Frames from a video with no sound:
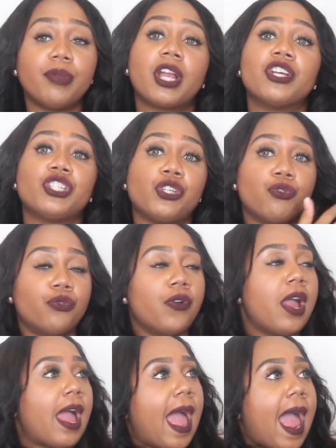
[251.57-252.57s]
because you
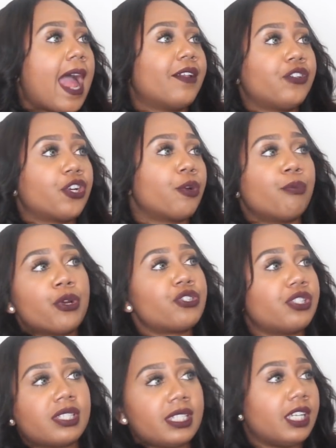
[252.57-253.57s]
have your
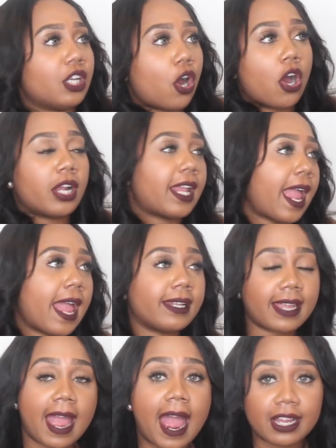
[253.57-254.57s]
emergency
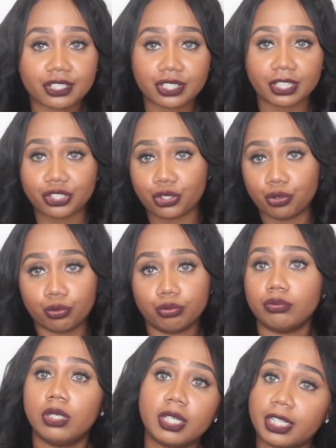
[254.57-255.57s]
on-hand cash that
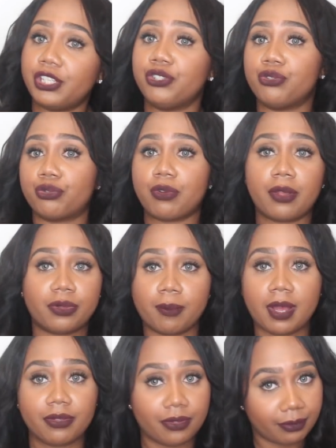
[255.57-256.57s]
you can use throughout
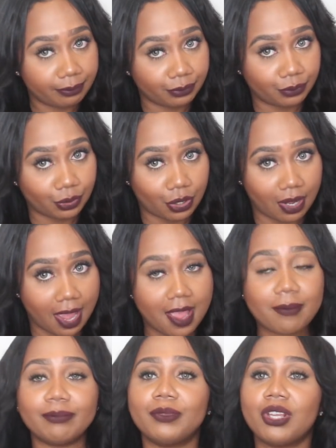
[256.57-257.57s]
the month,
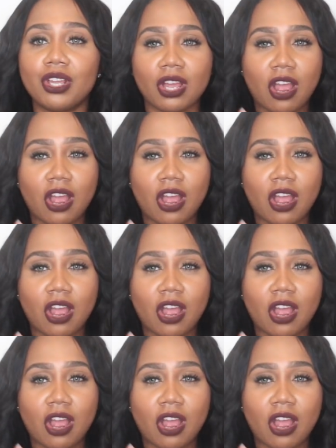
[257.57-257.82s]
okay?